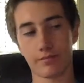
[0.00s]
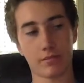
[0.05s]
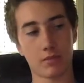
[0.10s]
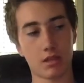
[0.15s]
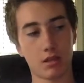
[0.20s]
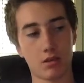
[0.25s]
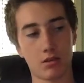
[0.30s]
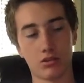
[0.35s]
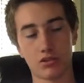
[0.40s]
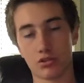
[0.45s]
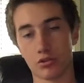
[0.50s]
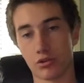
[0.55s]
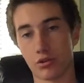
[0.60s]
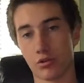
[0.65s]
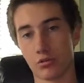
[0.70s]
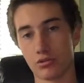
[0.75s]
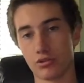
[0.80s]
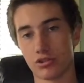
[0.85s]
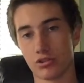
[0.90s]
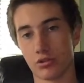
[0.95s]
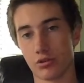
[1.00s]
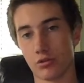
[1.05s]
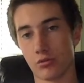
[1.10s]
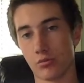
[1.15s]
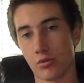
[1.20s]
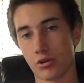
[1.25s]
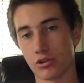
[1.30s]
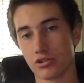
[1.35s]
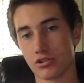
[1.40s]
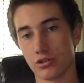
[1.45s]
so no
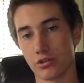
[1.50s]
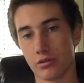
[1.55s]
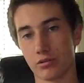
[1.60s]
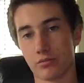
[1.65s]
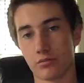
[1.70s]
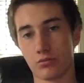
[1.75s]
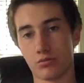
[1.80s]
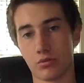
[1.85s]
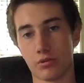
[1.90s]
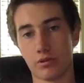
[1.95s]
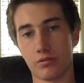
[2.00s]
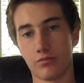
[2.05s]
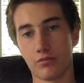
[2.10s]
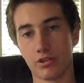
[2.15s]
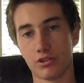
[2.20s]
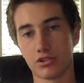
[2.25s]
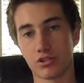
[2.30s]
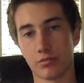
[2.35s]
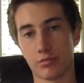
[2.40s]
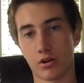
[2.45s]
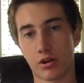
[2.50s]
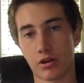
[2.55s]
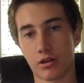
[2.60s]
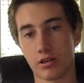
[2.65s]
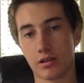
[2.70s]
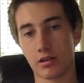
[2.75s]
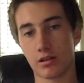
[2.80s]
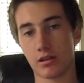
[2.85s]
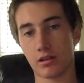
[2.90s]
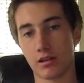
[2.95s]
moisture would reach the body
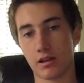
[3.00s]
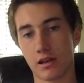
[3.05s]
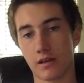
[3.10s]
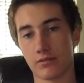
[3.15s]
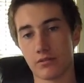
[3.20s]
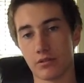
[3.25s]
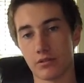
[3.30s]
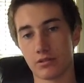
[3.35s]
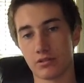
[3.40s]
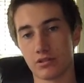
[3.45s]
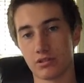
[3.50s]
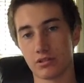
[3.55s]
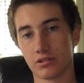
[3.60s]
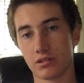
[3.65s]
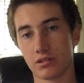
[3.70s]
after it's